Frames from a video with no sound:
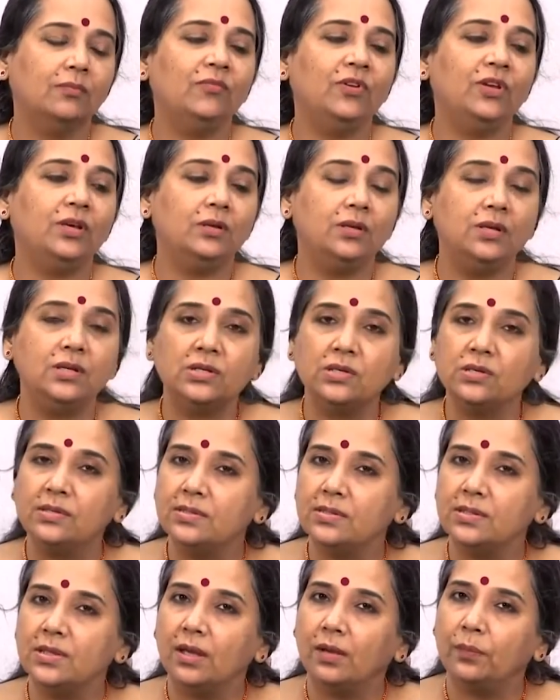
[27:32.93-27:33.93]

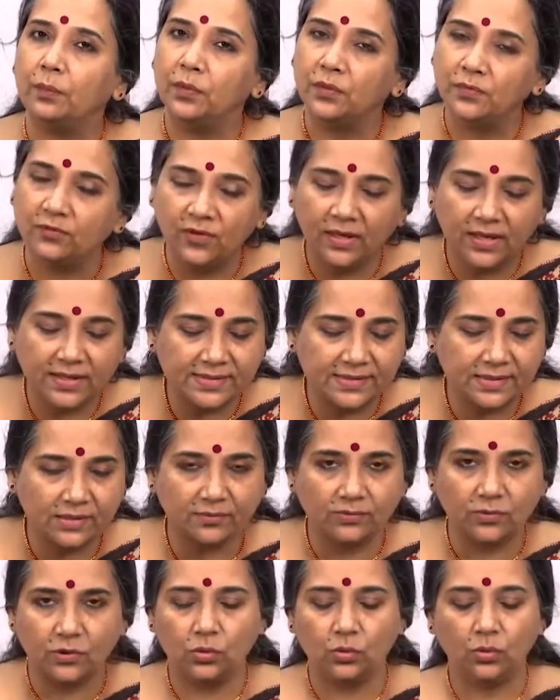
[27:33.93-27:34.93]
variations are
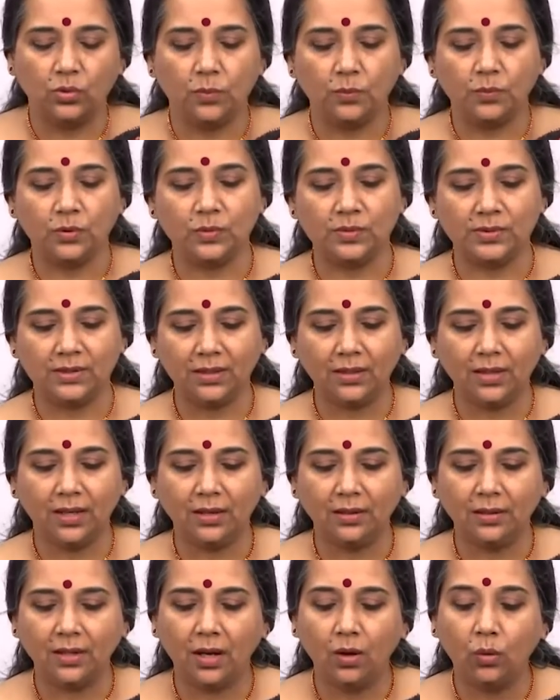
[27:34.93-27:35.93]
pervasive through the music,
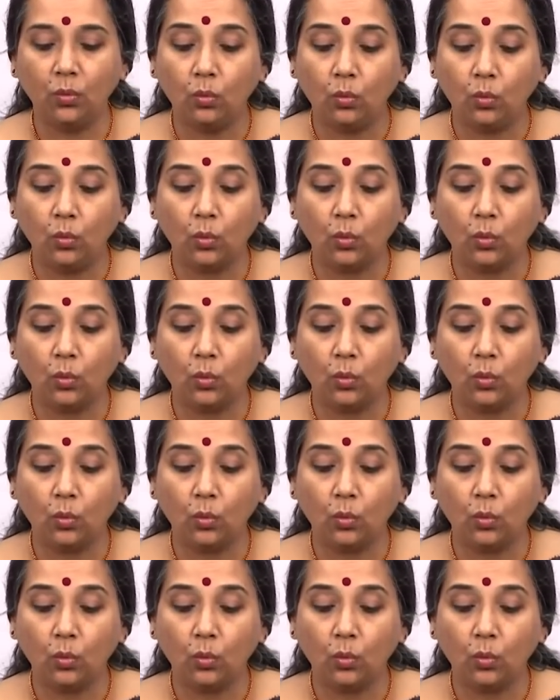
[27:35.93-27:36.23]
and how